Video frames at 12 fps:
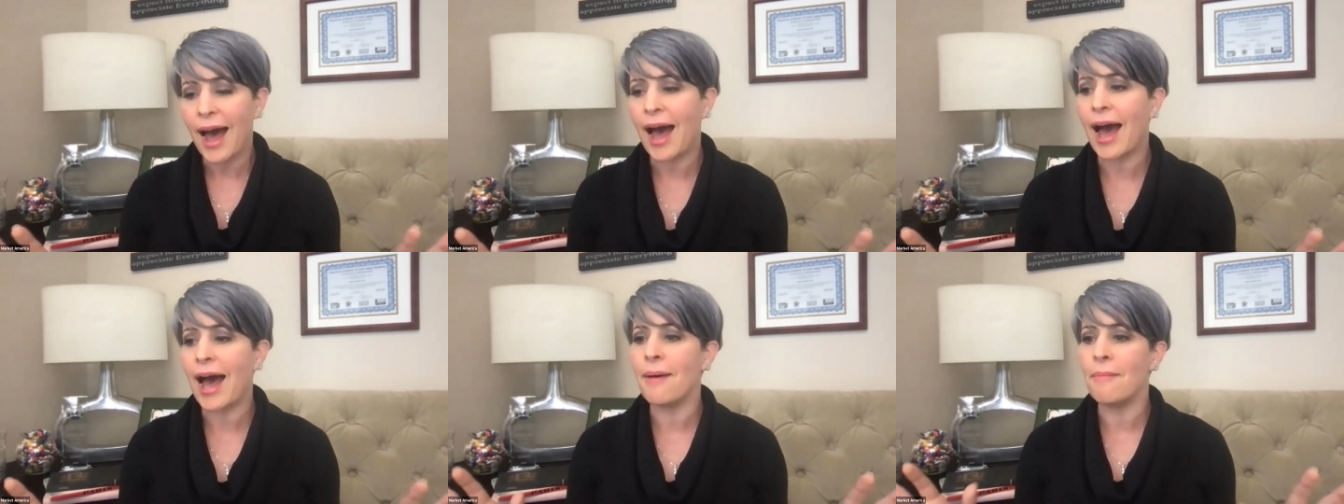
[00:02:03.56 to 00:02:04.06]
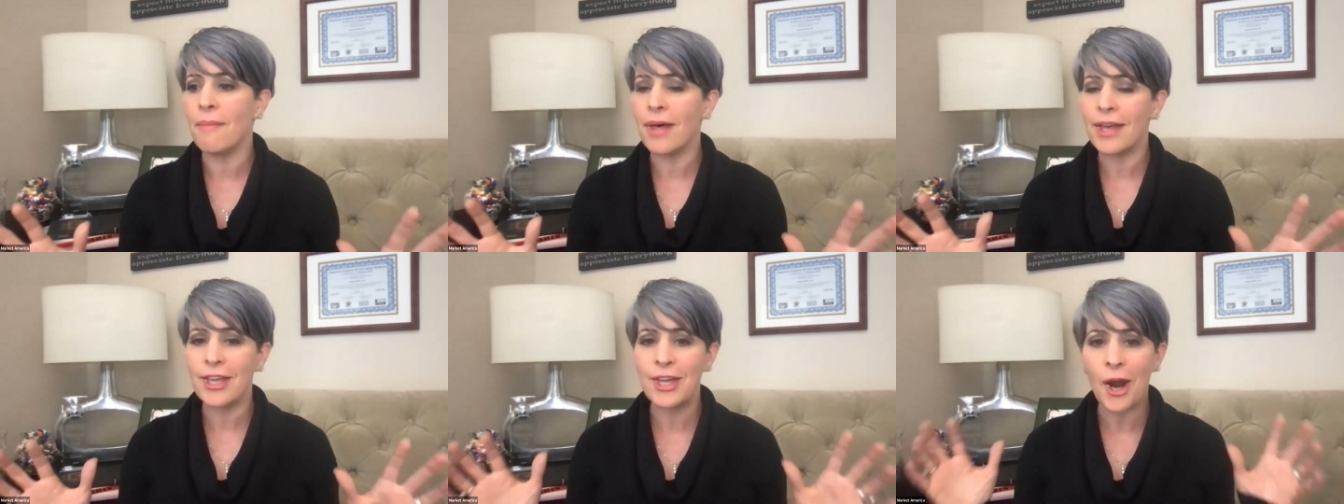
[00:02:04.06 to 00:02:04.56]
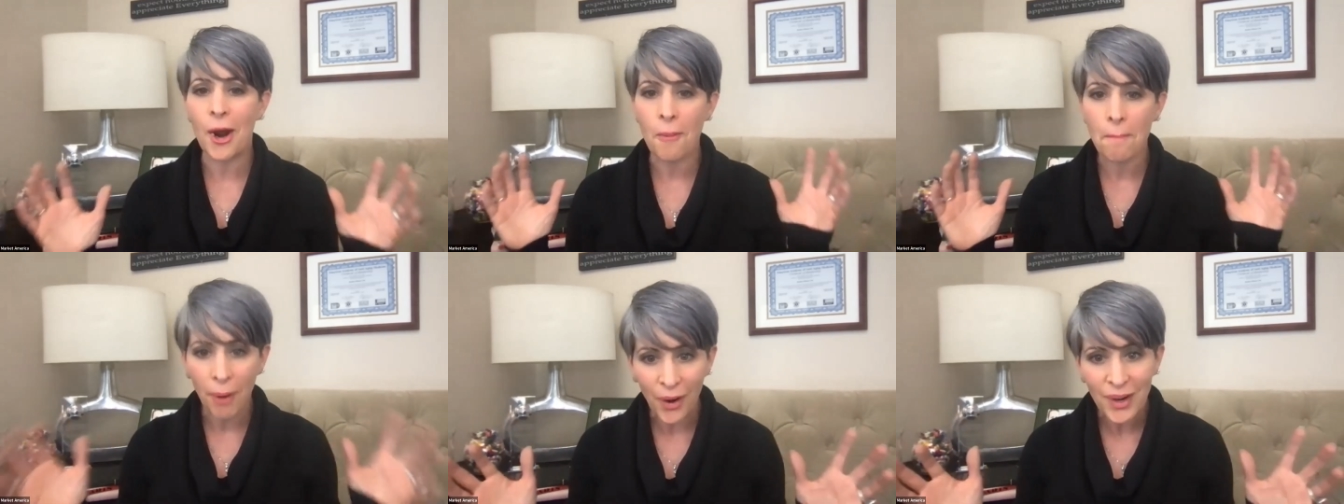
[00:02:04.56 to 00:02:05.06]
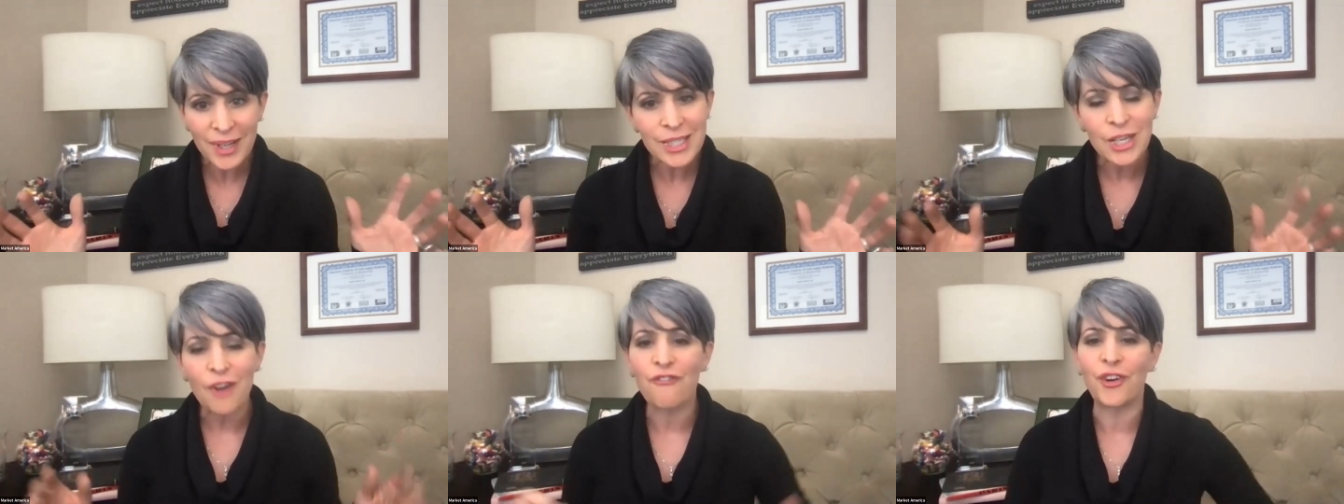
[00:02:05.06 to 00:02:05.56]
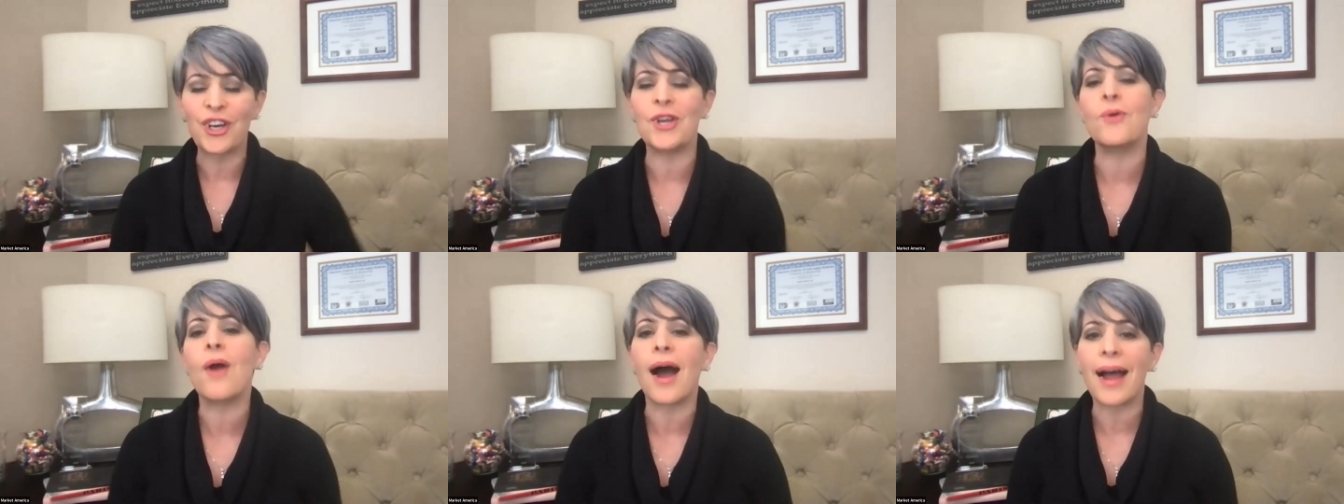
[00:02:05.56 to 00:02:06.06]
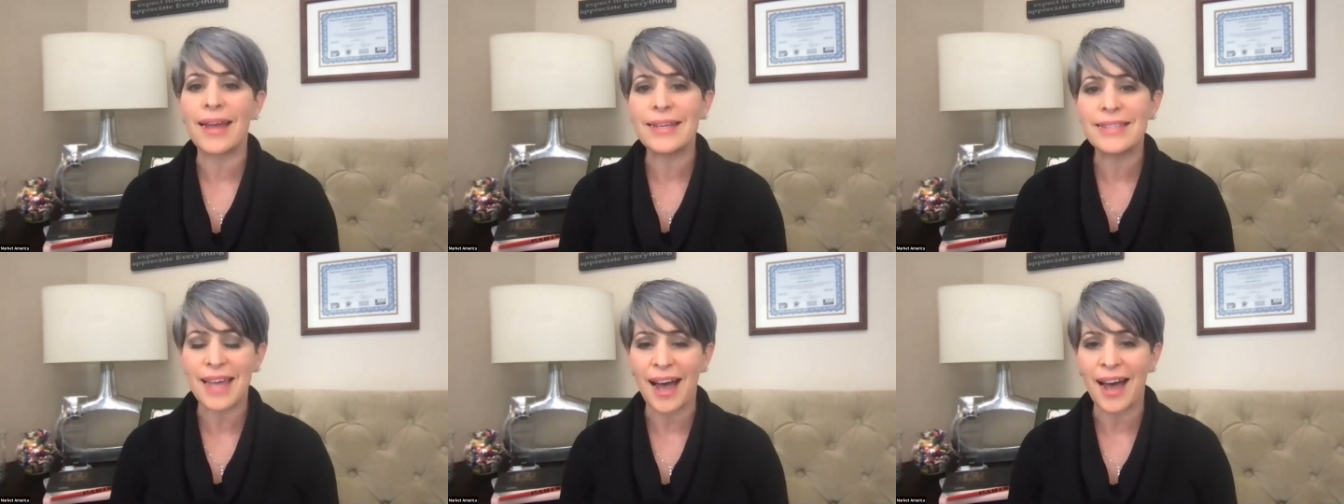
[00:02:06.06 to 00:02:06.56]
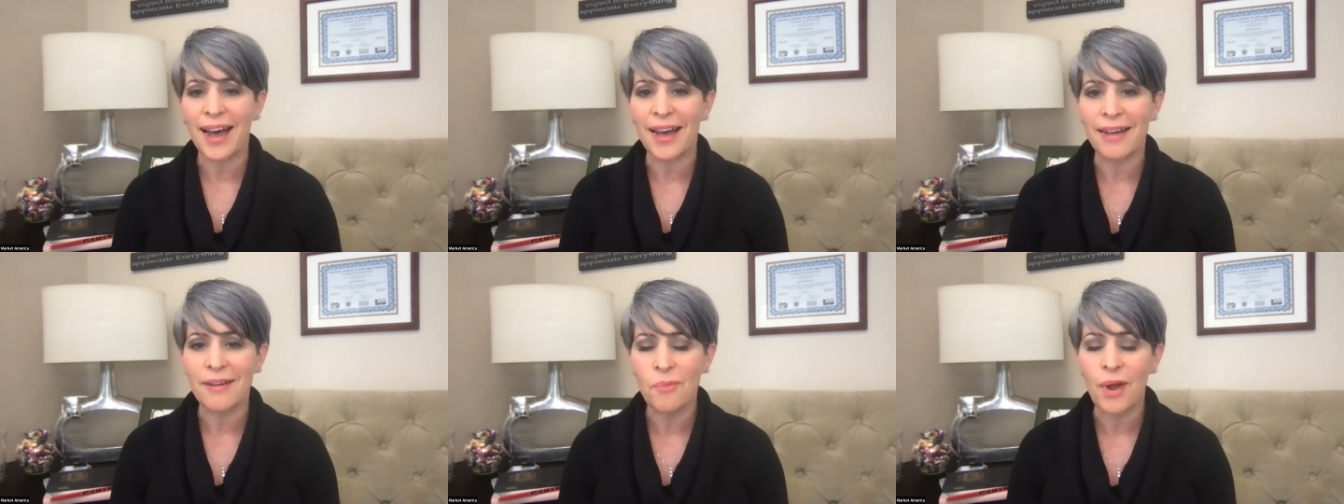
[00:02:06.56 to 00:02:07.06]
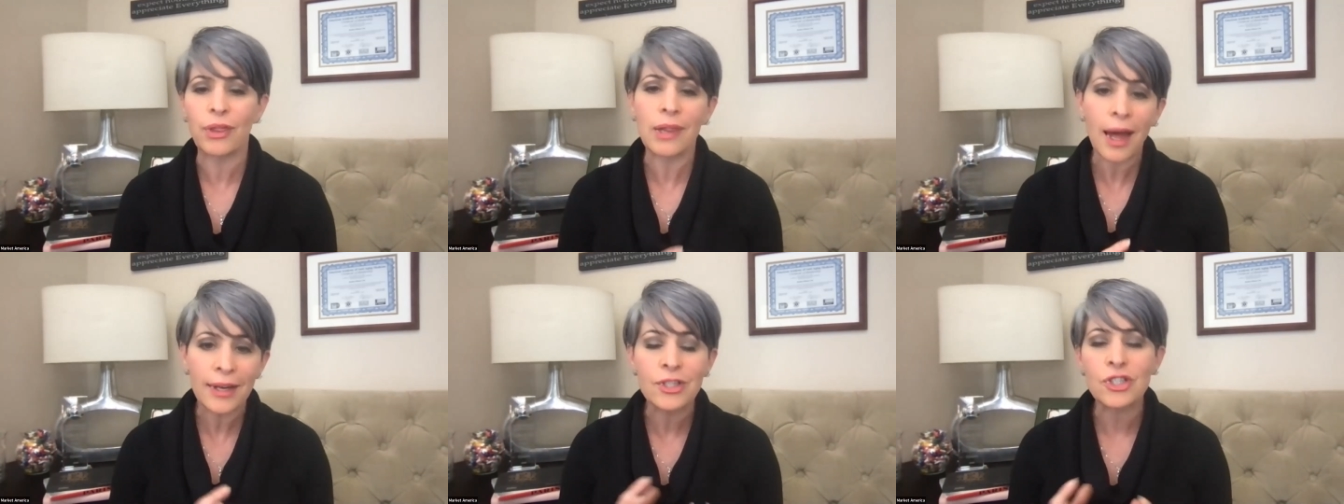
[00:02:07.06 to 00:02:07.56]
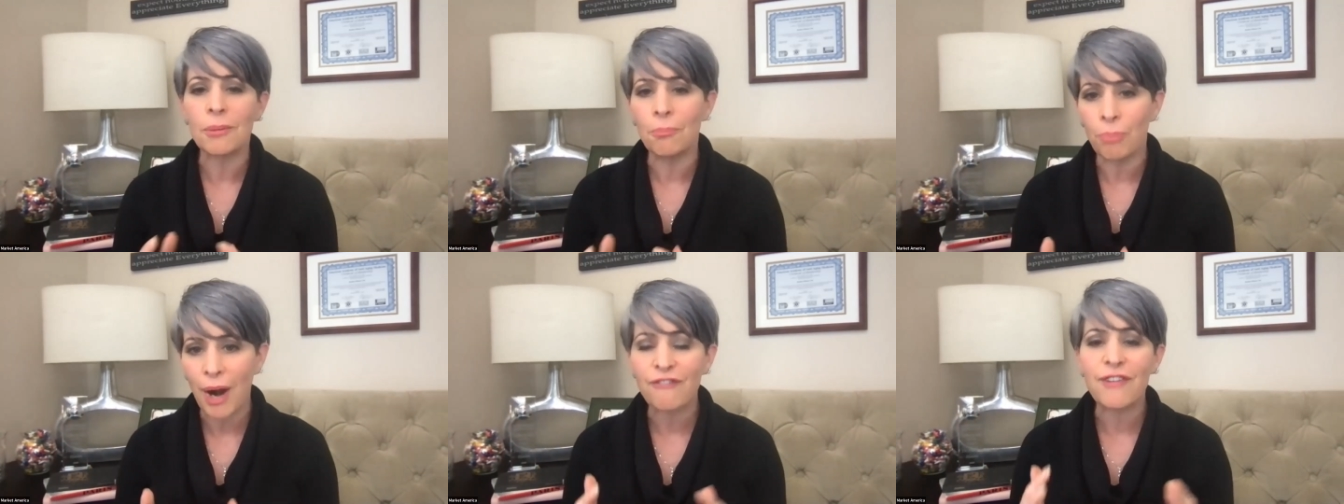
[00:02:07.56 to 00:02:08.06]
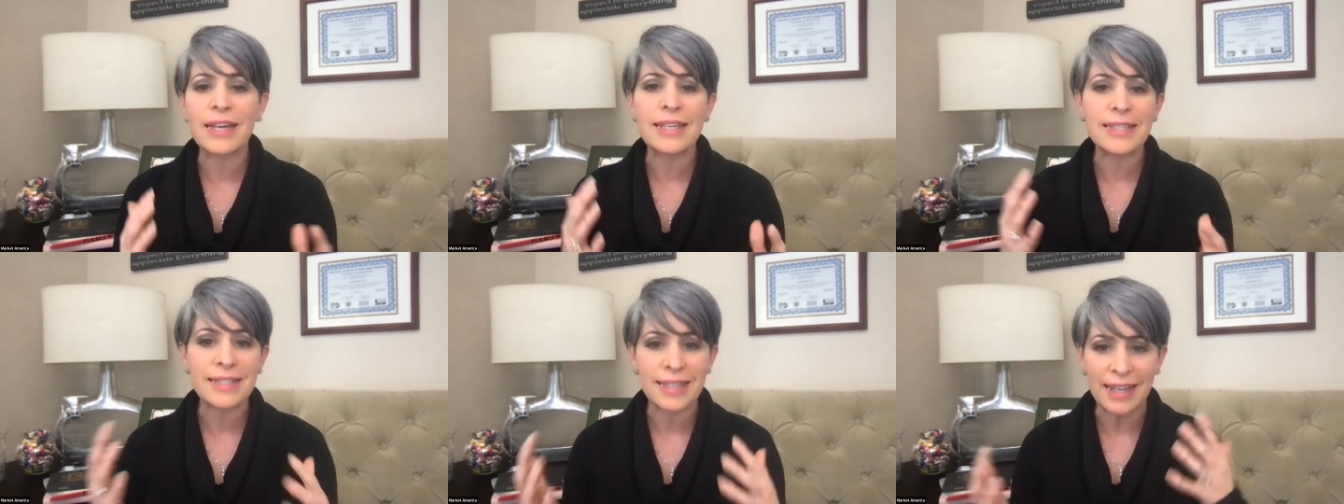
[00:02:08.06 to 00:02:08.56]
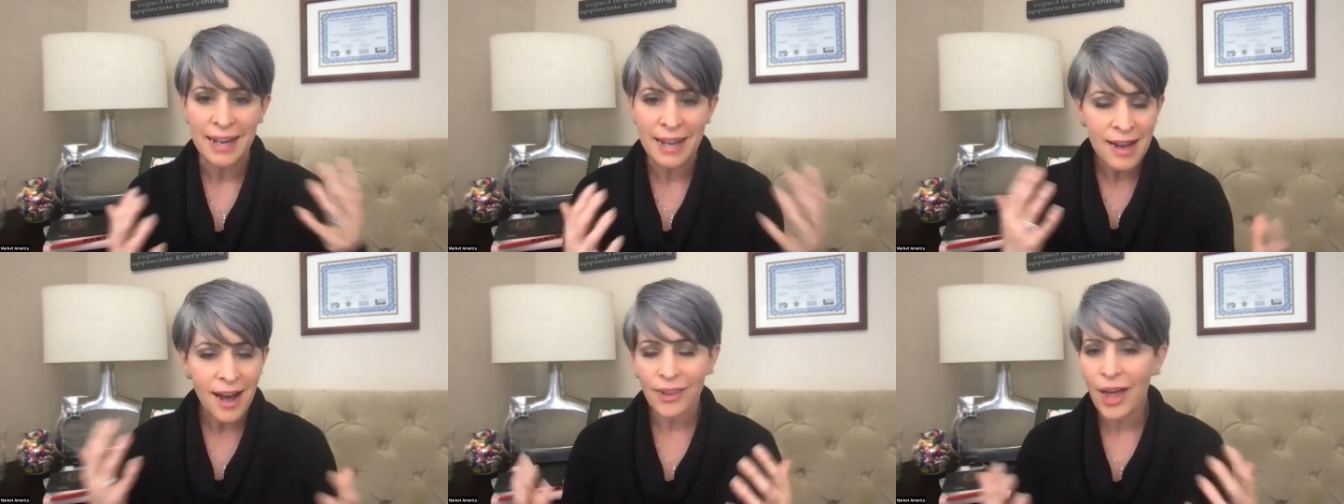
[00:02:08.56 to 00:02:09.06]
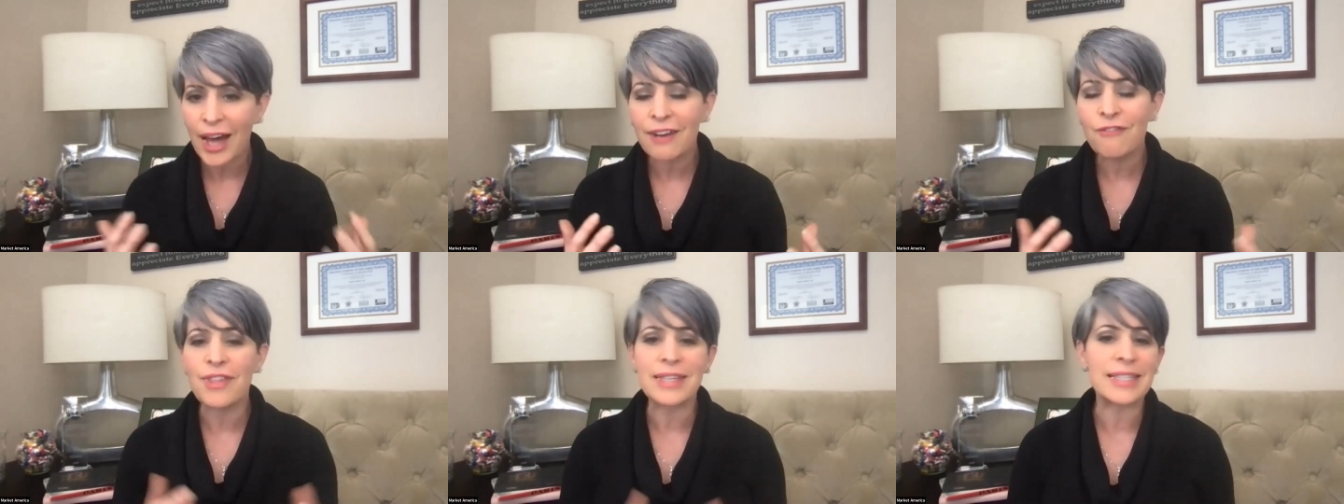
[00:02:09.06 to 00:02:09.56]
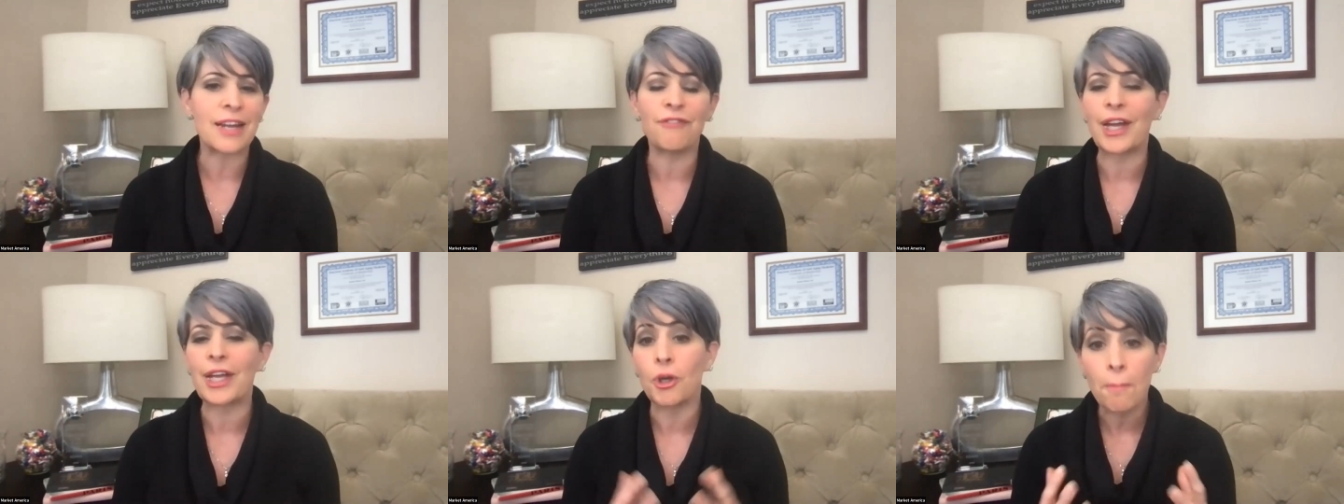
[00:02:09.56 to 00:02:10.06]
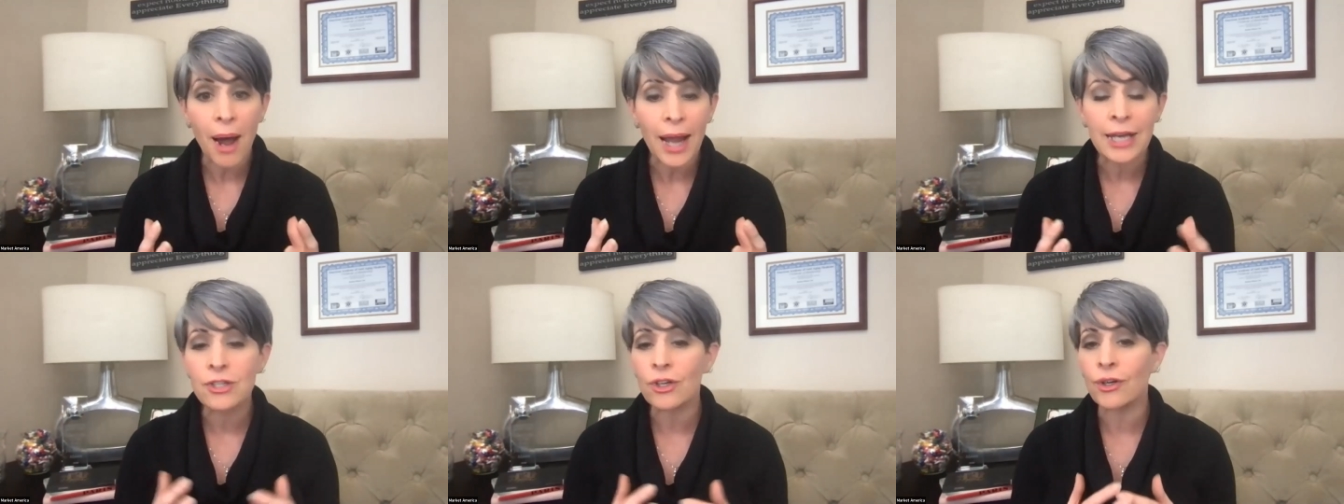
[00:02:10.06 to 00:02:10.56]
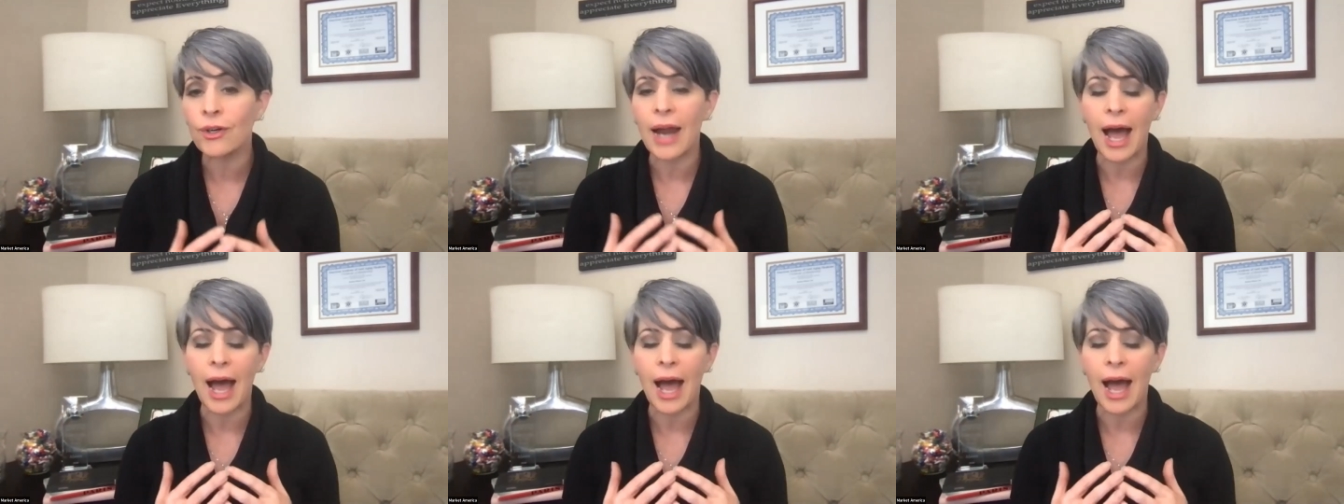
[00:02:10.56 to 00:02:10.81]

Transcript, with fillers: um, you know, perks for you guys uh, with lunch and breakfast and a lot of the stuff like your binder.